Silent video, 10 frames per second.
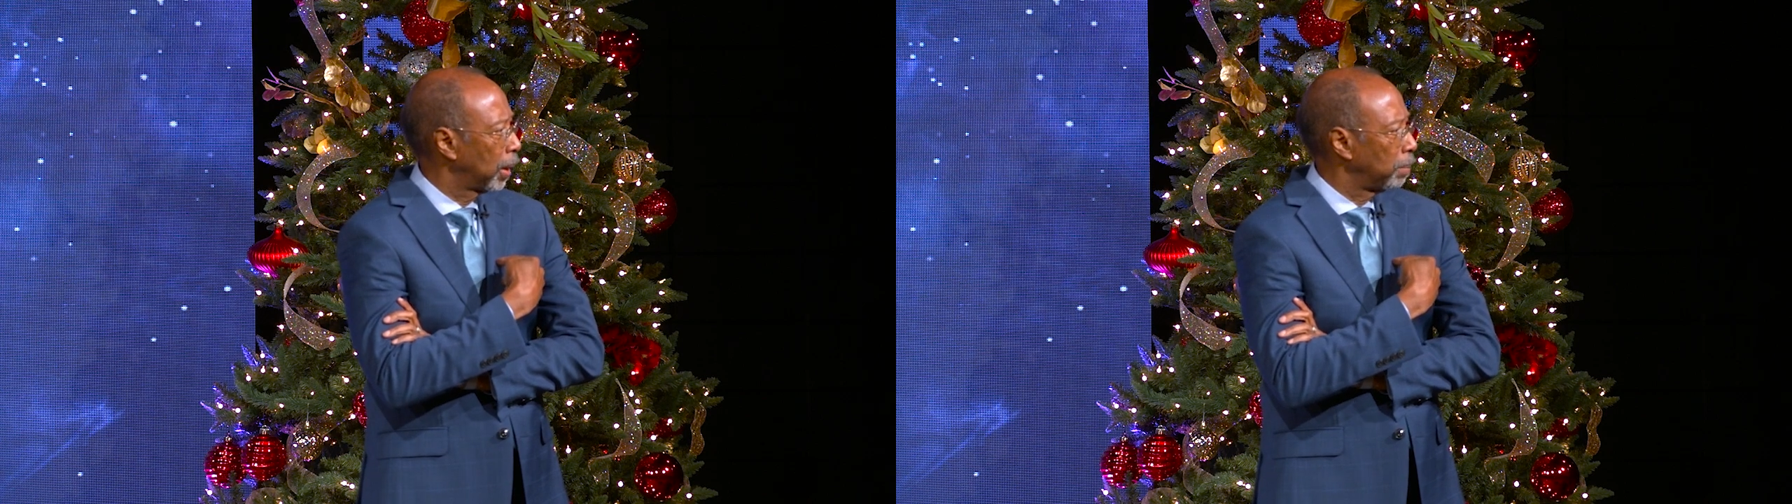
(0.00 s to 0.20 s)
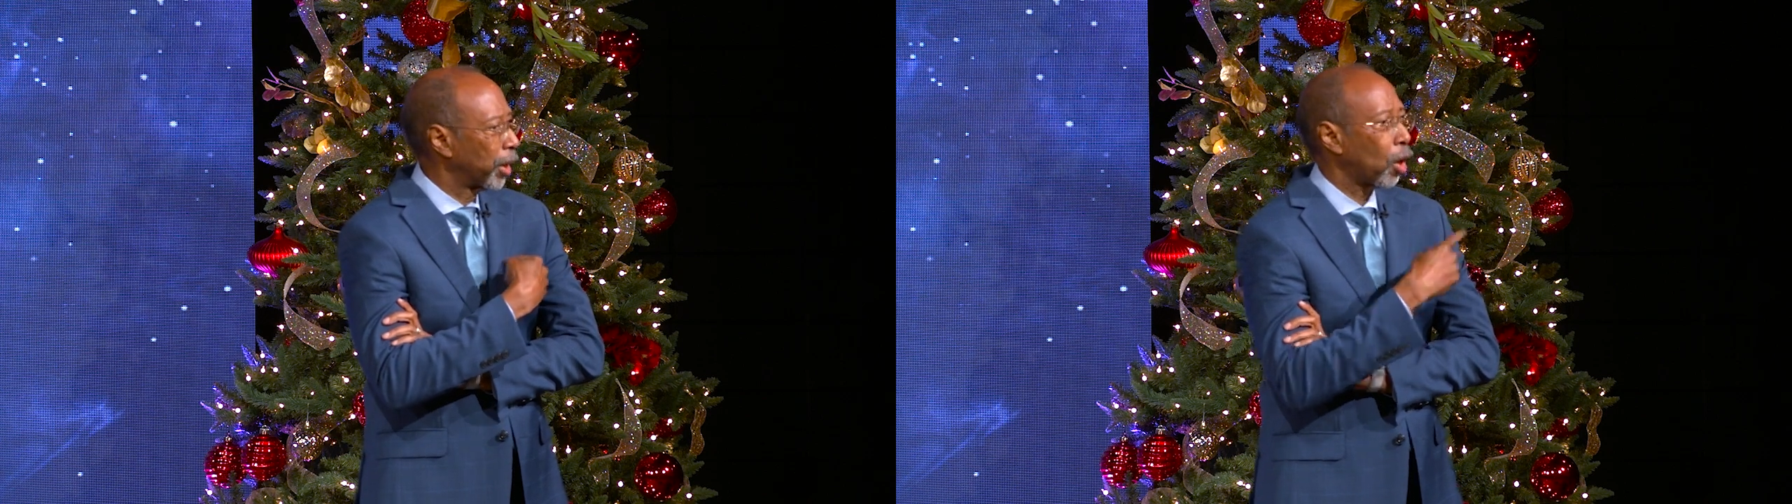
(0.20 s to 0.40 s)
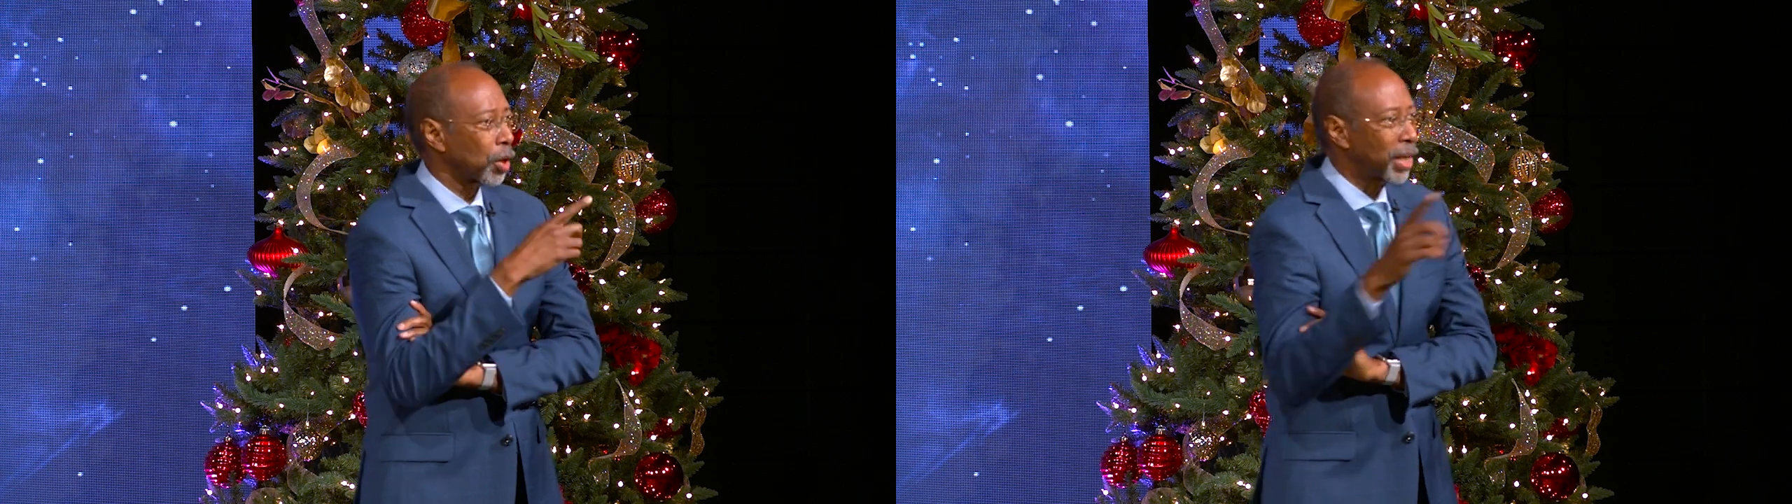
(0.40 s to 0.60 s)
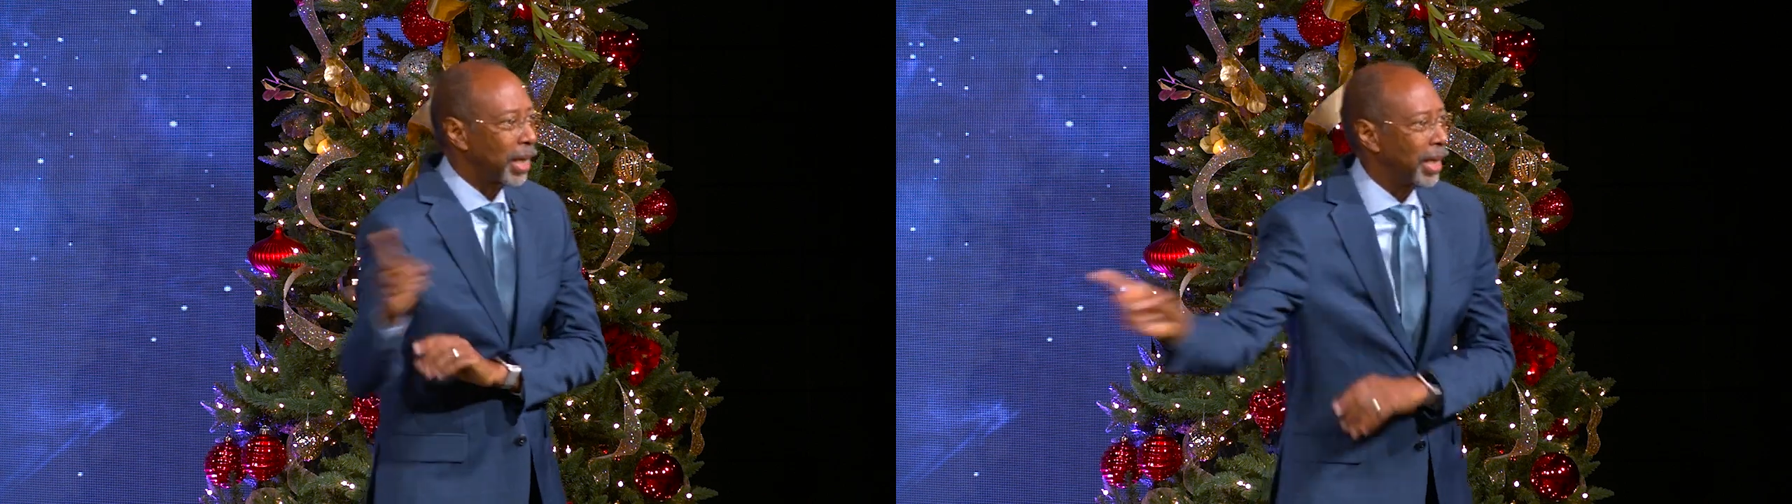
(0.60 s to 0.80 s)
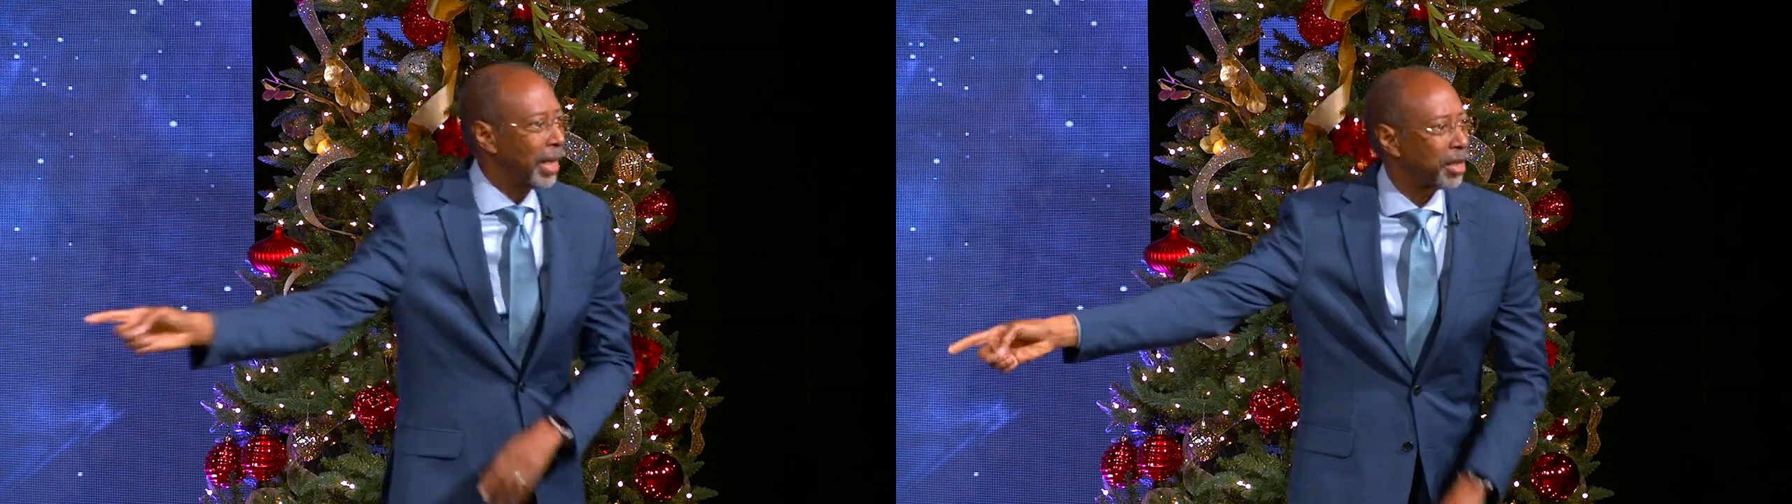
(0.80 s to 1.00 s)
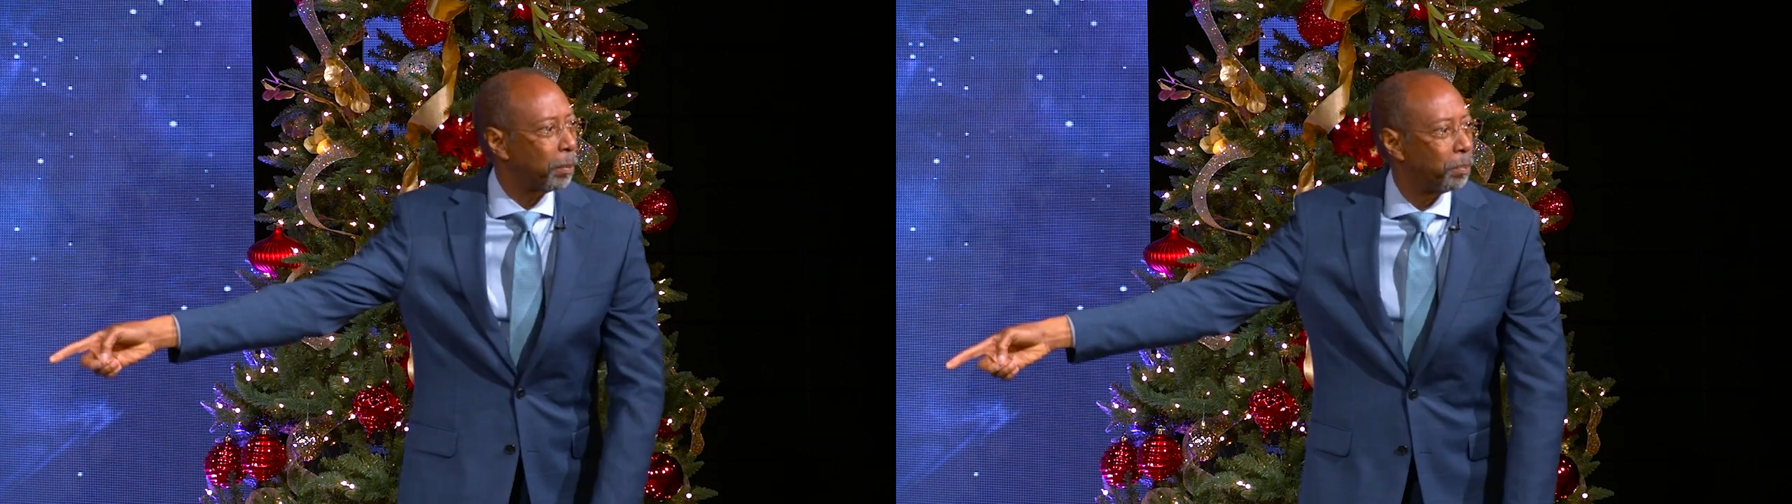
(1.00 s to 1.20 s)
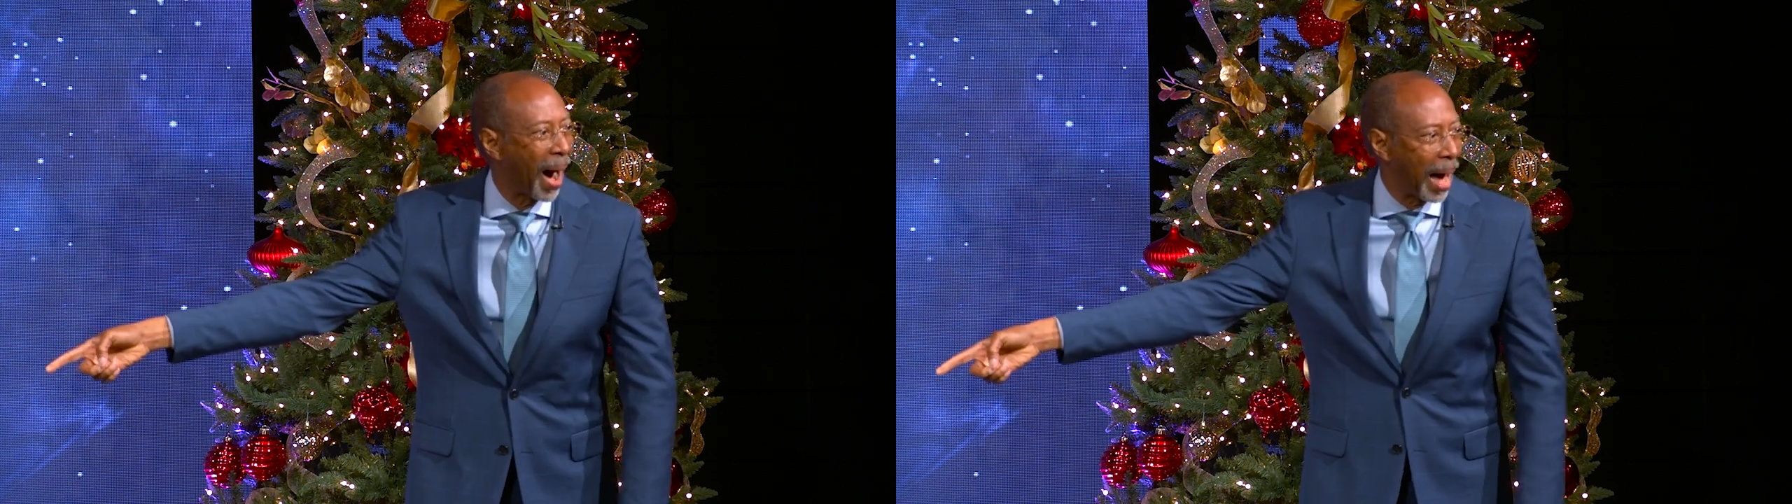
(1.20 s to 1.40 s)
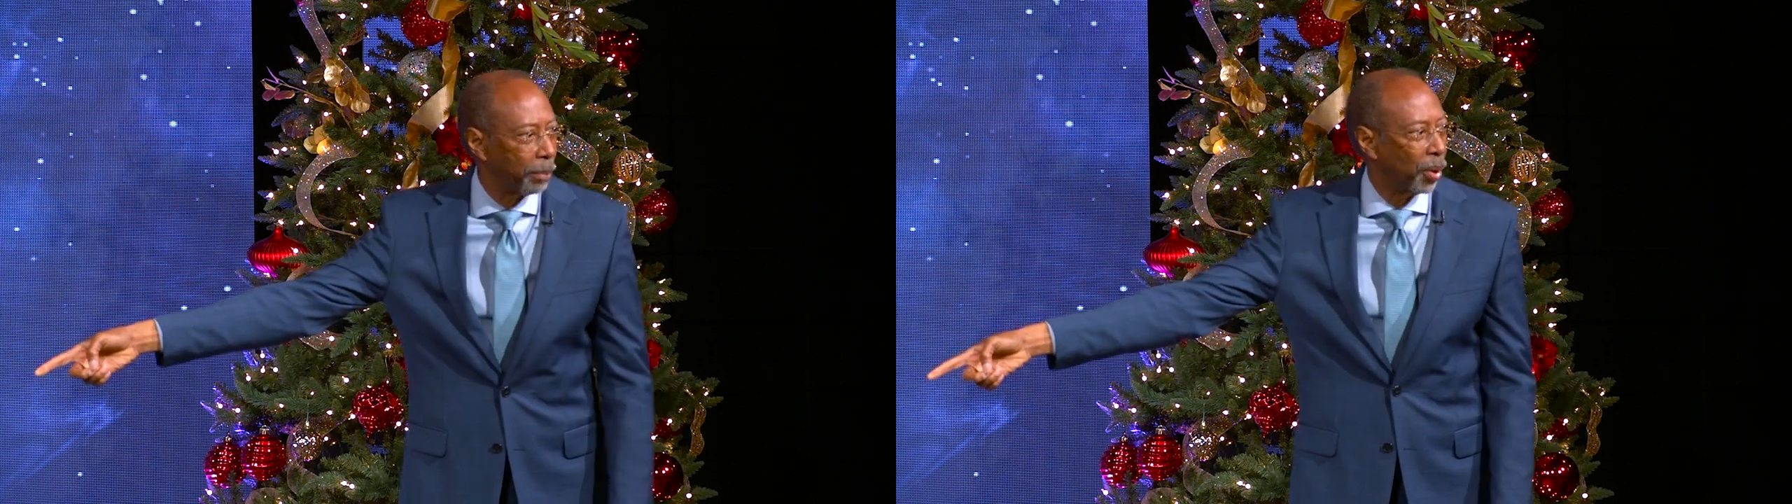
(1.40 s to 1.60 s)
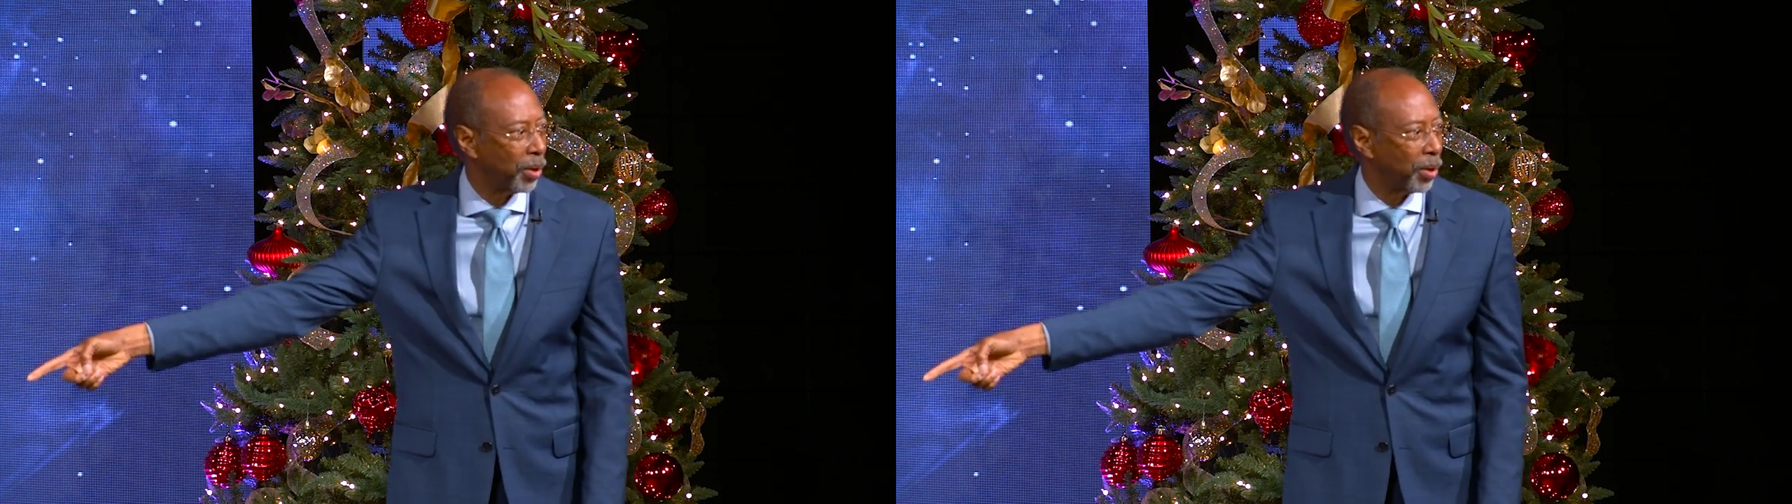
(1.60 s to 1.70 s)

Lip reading: Because he in the Bible,